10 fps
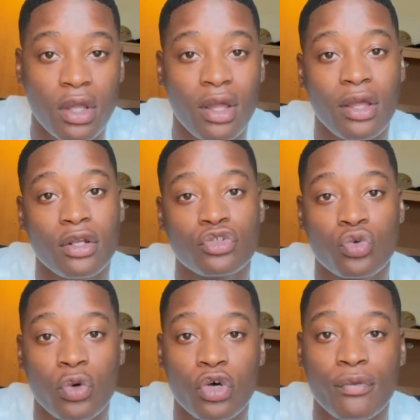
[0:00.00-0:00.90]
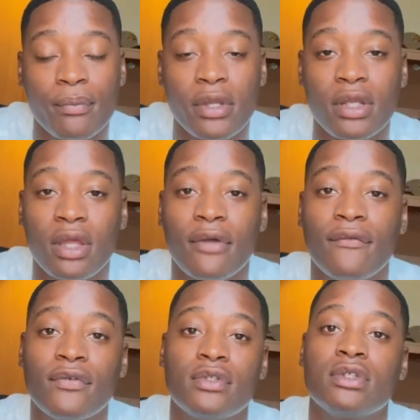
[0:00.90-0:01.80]
and a 12-minute and
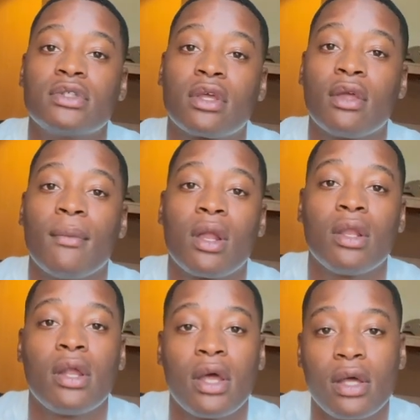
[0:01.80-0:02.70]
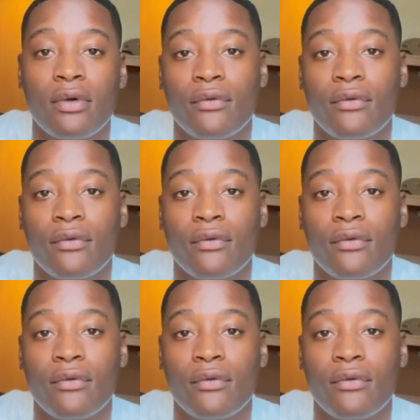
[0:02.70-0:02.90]
15-second mile and a half.